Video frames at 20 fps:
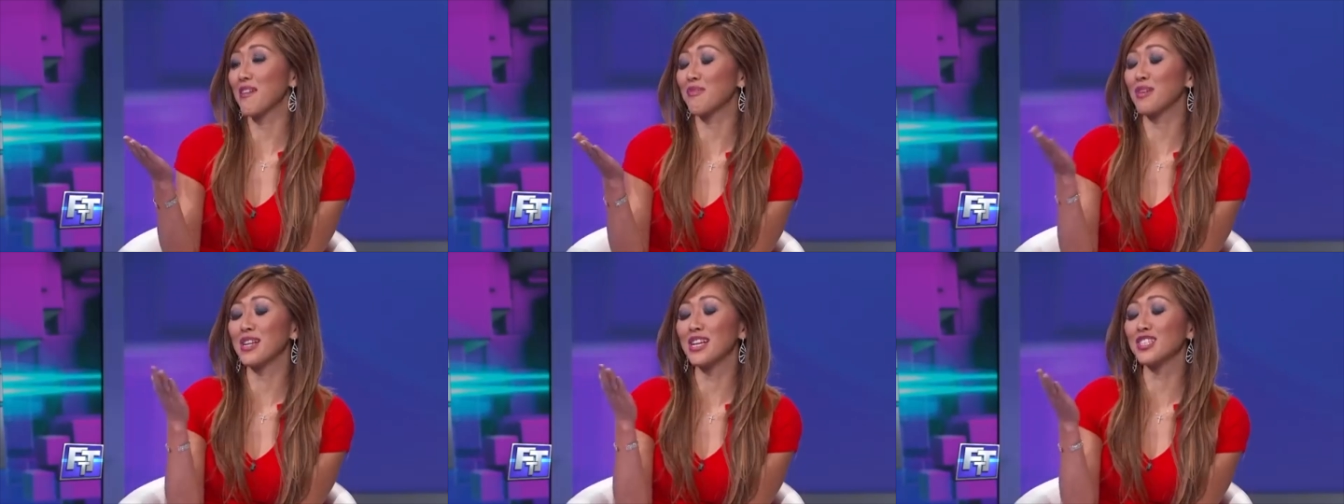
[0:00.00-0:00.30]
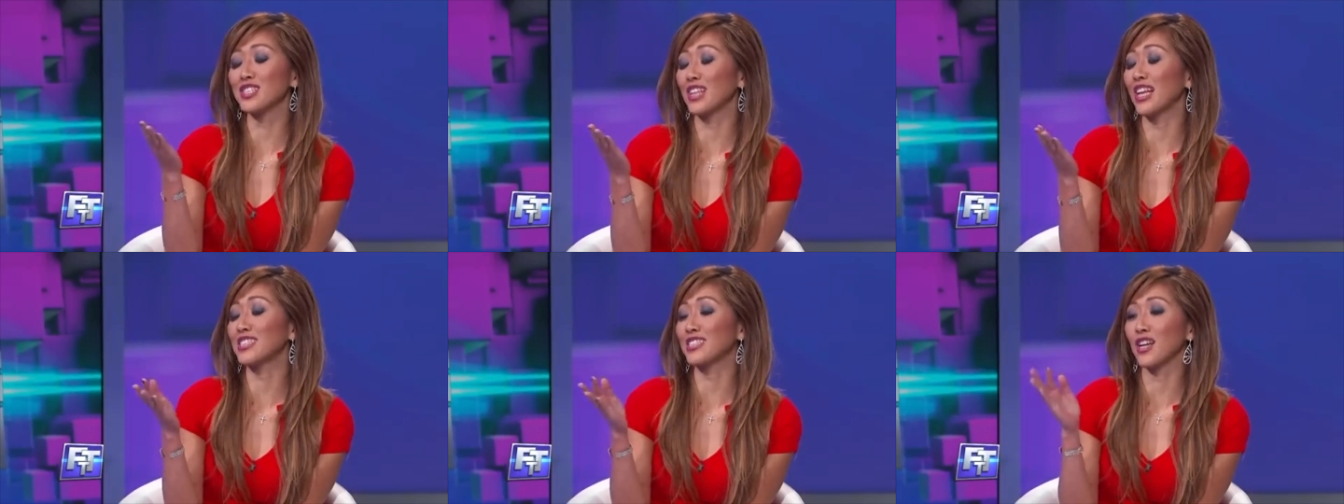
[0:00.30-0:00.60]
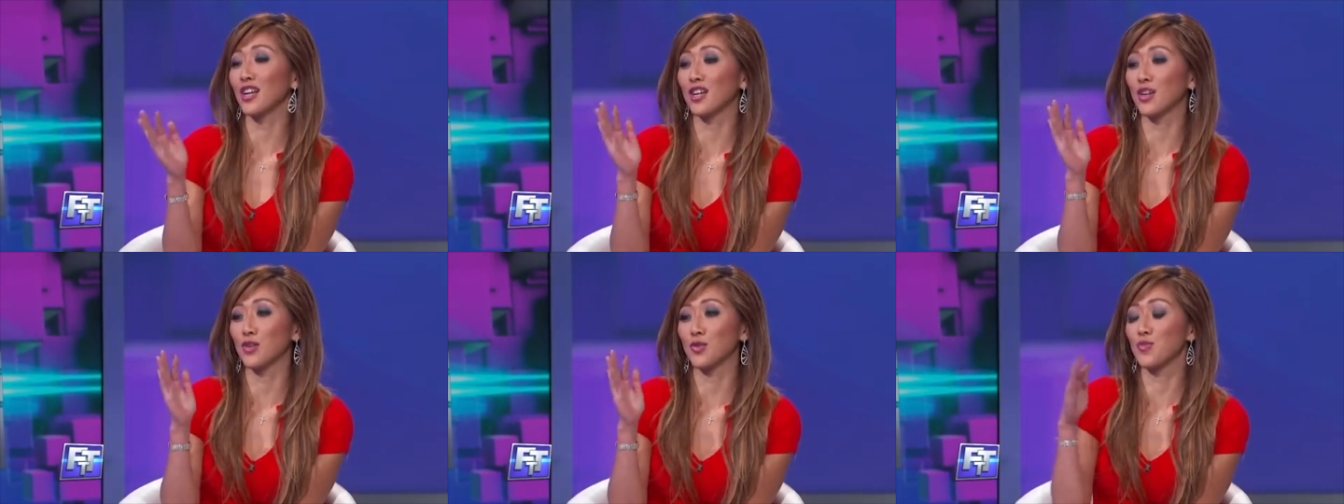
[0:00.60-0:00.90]
Manish,
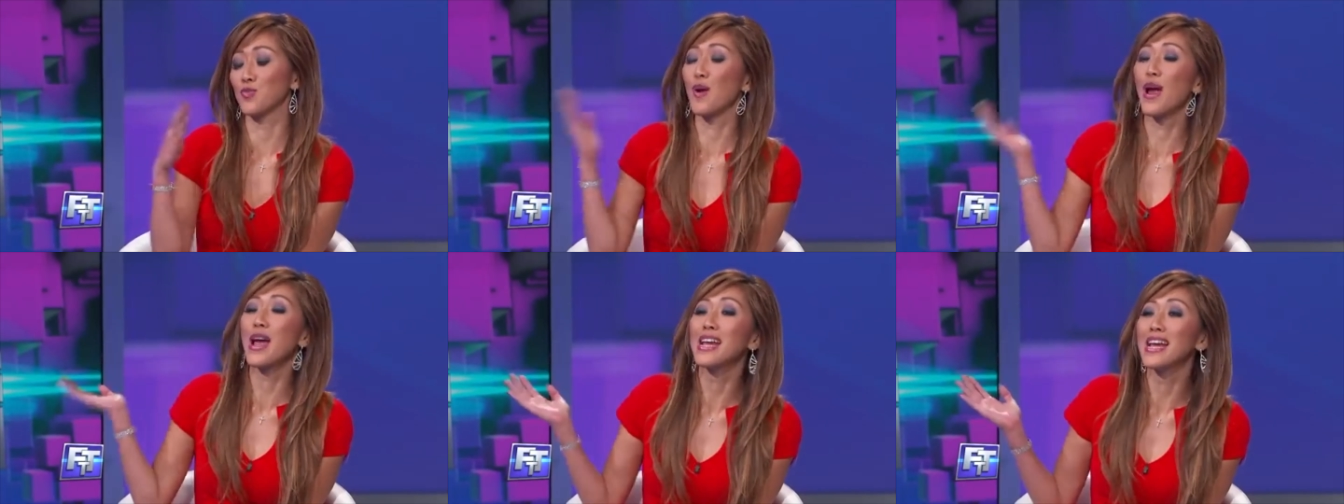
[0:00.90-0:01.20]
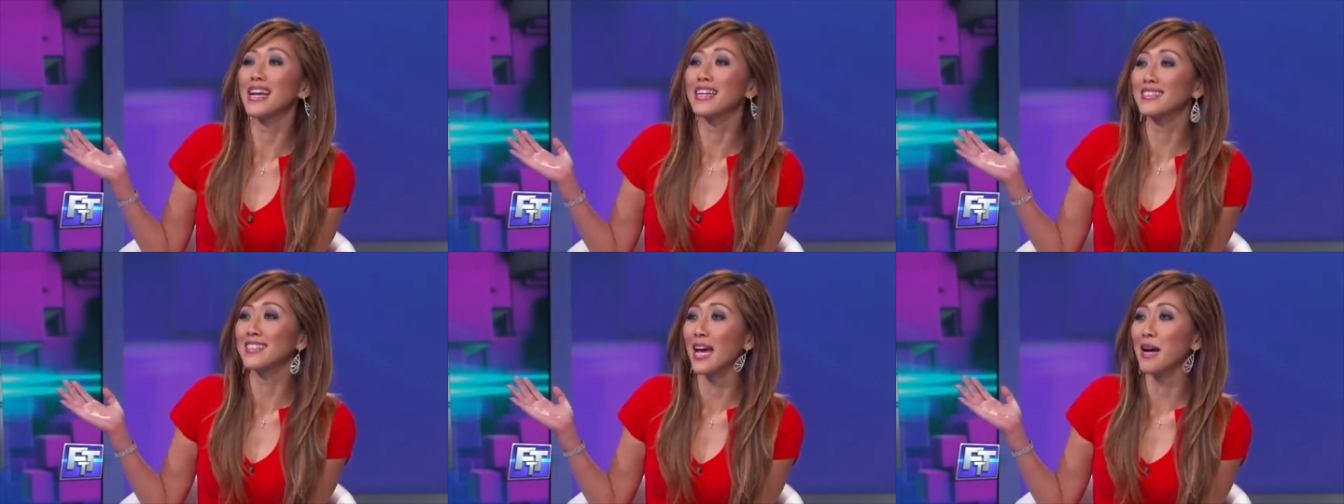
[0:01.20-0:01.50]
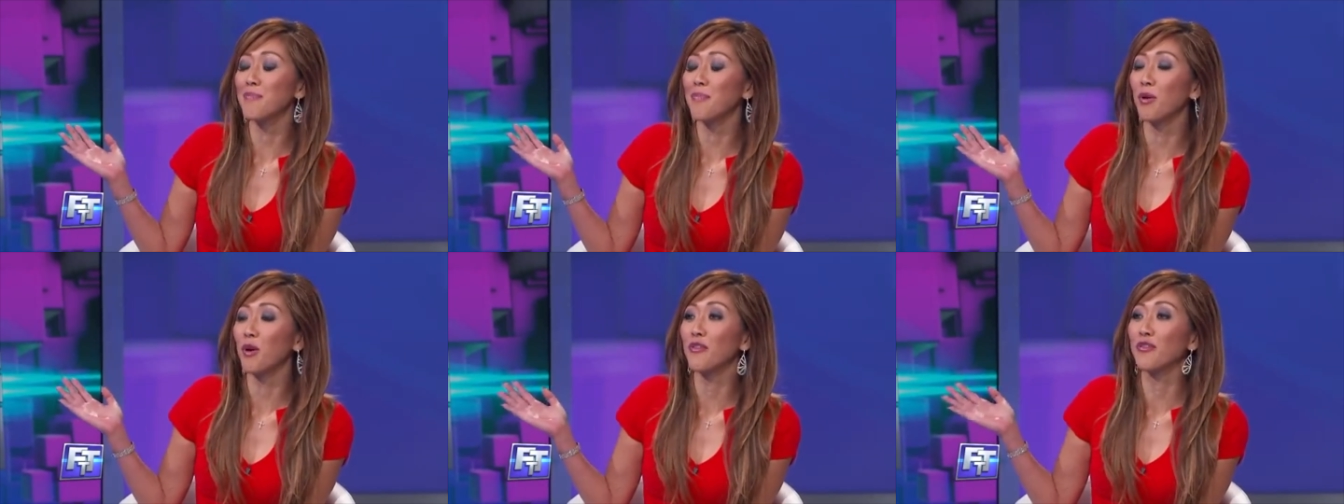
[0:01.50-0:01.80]
that's a great
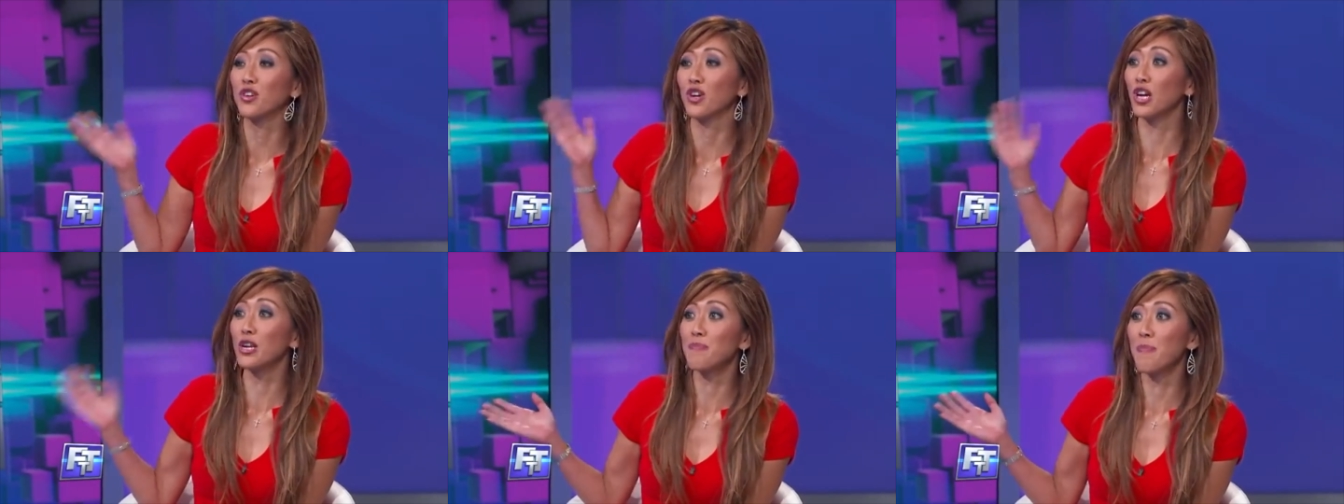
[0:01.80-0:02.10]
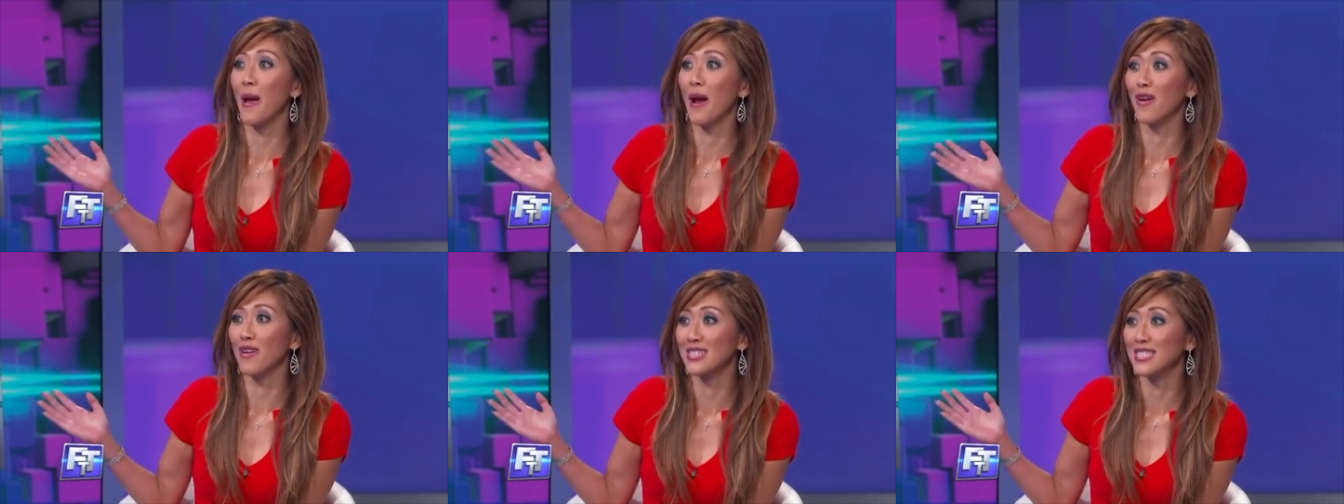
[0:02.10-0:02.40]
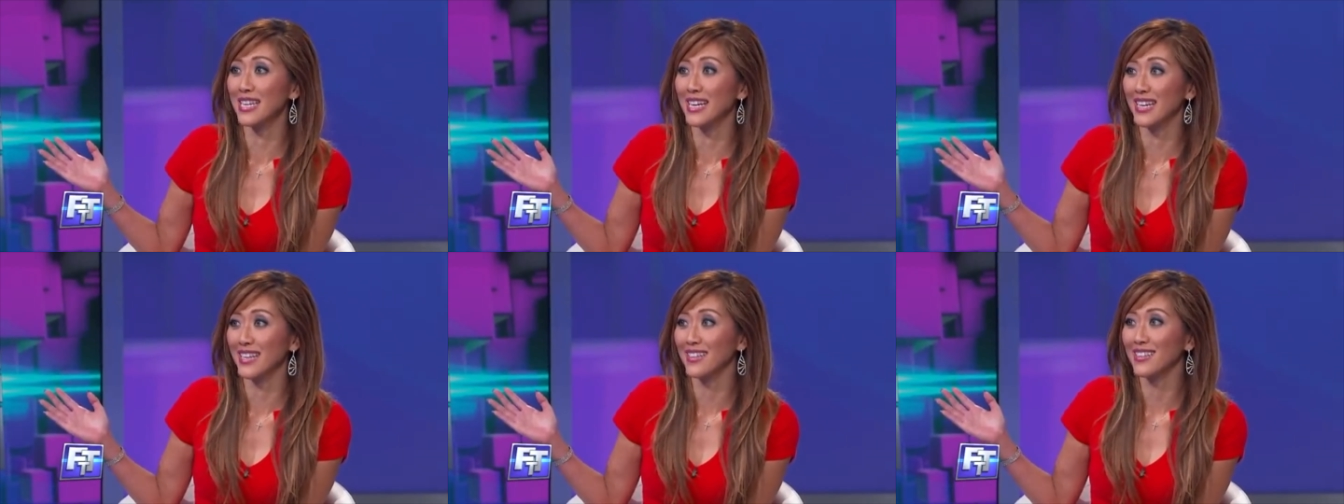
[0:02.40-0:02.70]
example of good
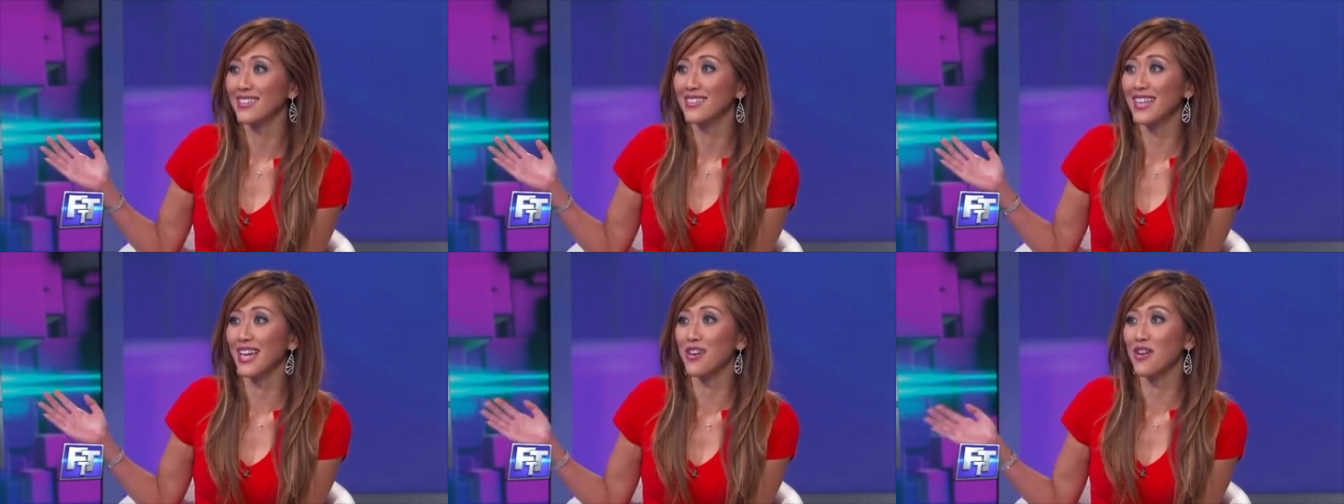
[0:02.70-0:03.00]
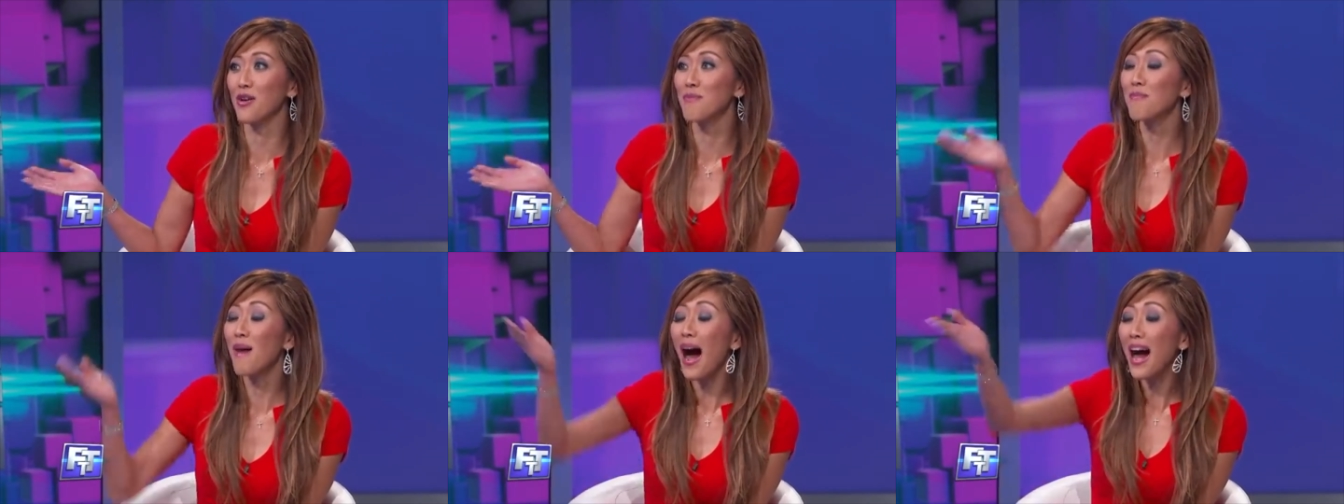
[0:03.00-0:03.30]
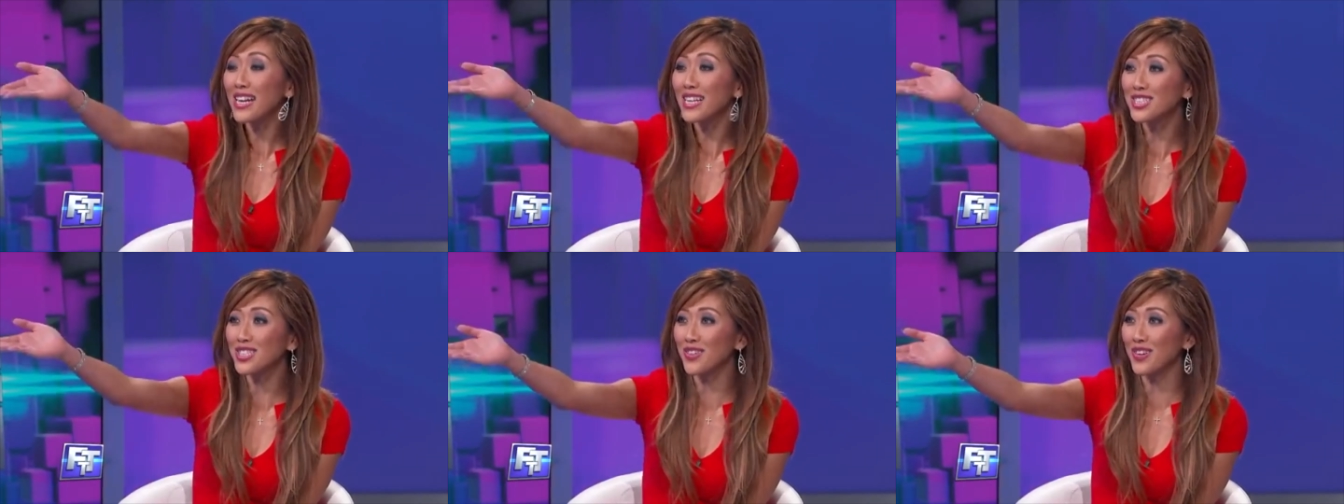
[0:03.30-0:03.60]
parenting. That Thank you're
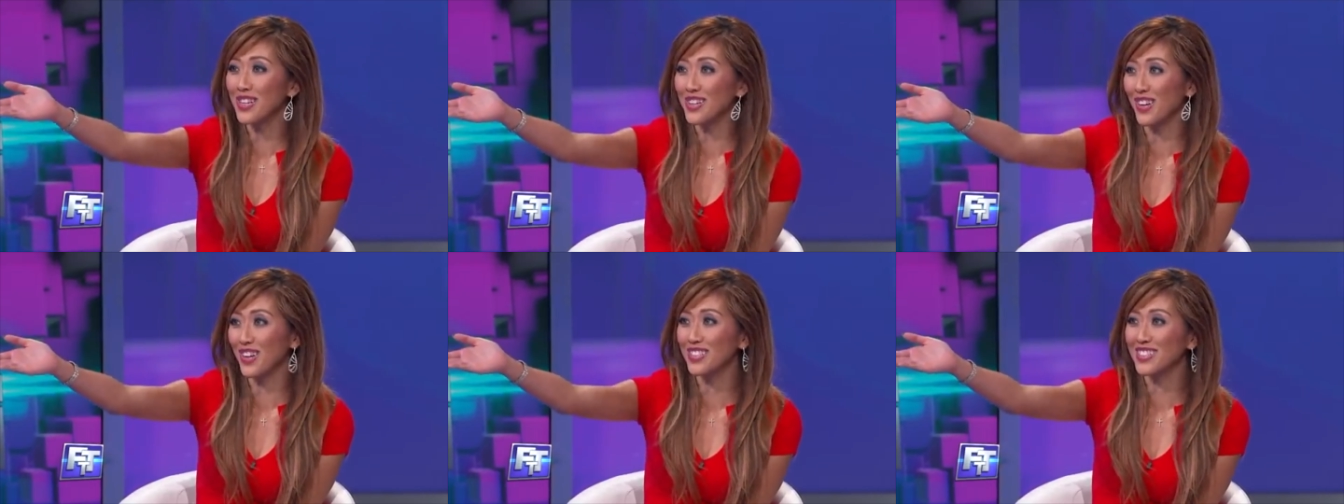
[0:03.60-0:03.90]
monitoring you. your